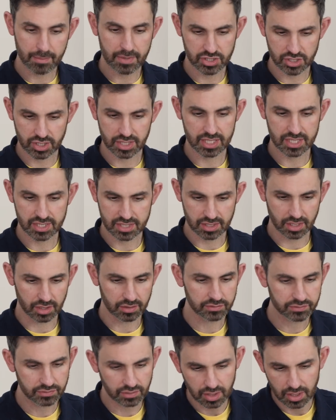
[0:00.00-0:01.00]
Mission E
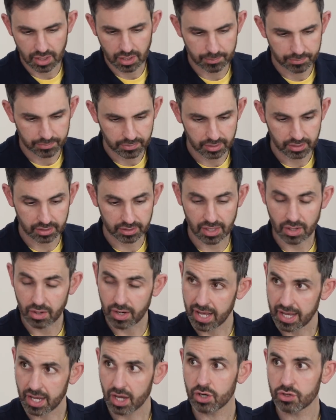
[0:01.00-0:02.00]
stuff, they're an
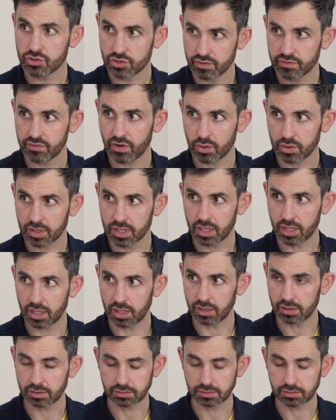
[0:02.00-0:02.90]
800 volt car.